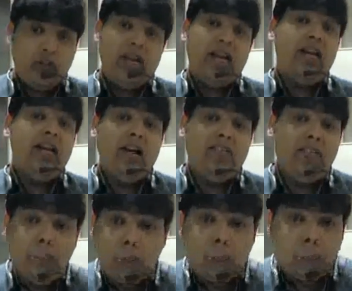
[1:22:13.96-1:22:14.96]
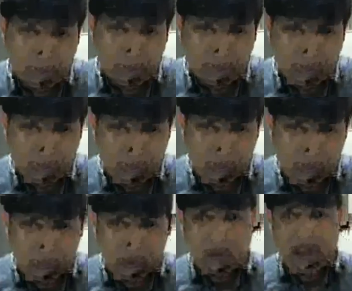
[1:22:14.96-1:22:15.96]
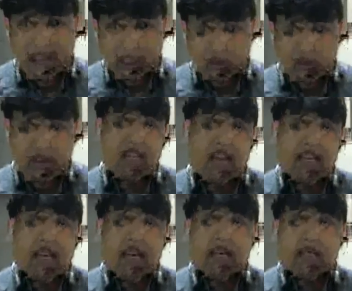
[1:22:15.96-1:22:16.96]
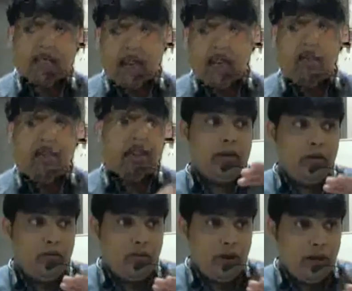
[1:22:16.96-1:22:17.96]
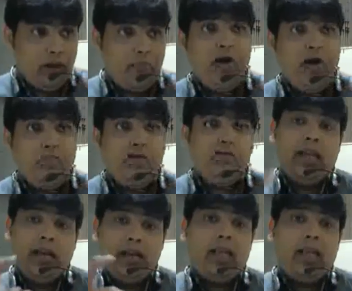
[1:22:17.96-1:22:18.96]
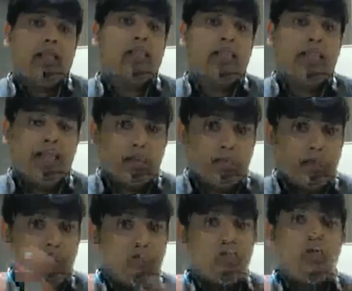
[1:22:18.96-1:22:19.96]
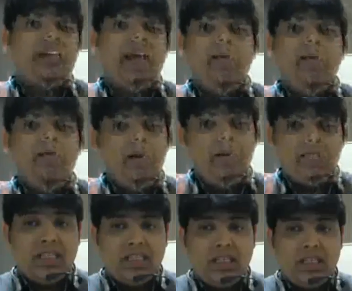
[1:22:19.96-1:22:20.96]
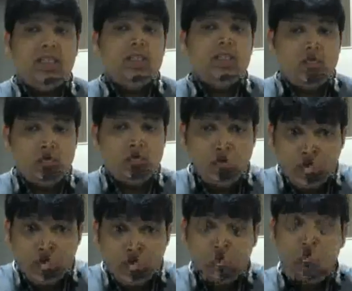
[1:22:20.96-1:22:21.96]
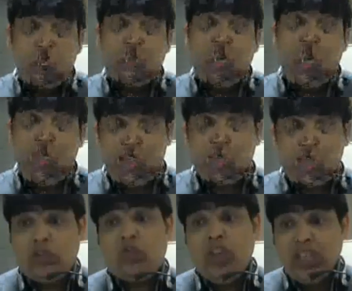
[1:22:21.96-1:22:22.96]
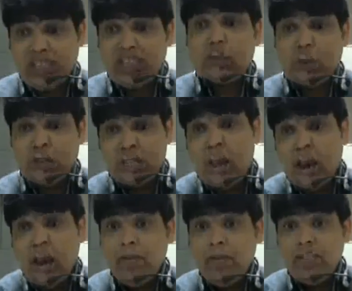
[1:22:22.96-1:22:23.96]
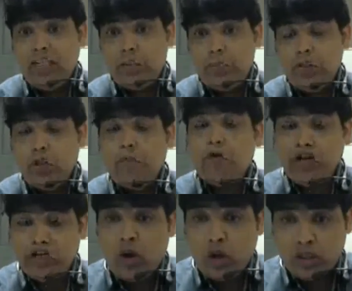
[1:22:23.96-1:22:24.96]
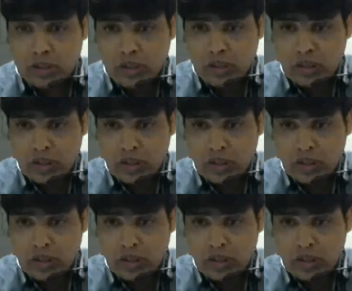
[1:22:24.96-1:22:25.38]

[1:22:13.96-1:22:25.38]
cost I didn't have any problem. But as soon as I start with different department, there are certain expenses which are on timely basis. So to distribute time expense, fixed expense, timely based expense or period cost